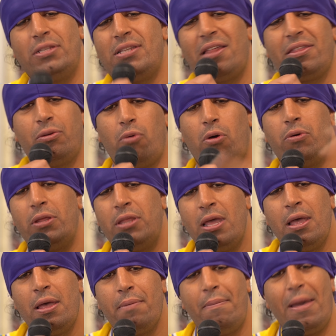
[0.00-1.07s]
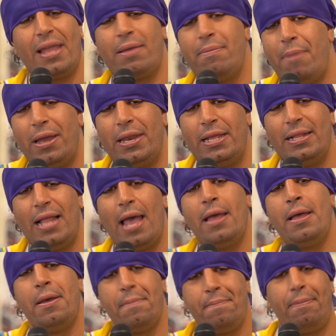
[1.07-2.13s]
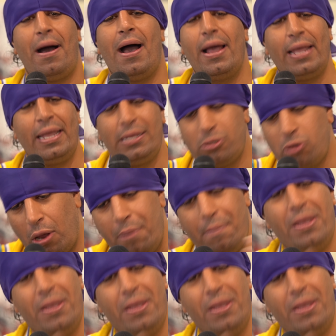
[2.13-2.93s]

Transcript: There's nothing wrong with making money in that. But he's got a